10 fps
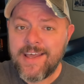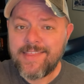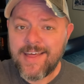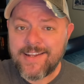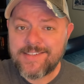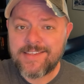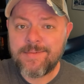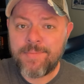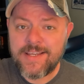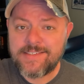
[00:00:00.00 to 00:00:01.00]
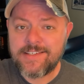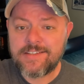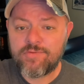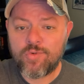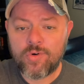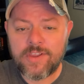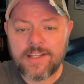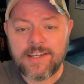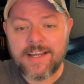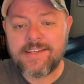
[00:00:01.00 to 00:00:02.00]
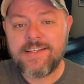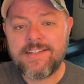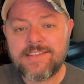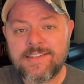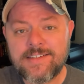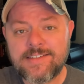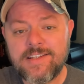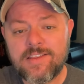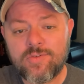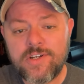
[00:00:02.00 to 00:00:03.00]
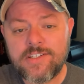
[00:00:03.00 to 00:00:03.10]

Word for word: That is the basis for the 1963